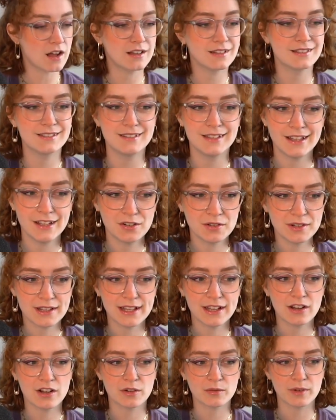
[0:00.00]

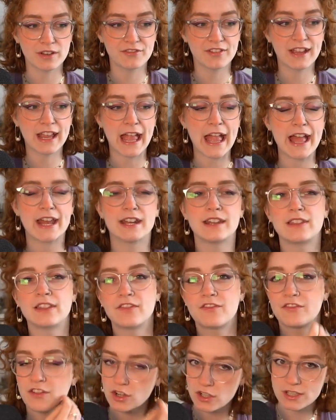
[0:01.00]
Literally horrific, and the
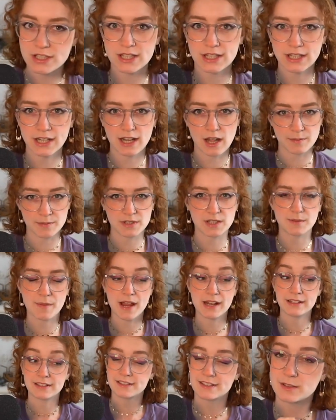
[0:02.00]
first thing that comes to
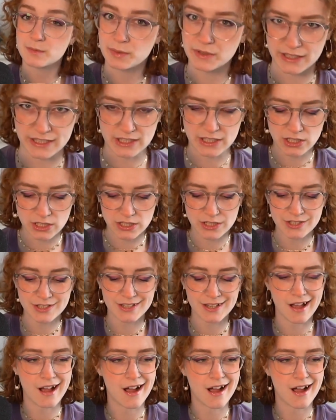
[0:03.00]
mind is splinters.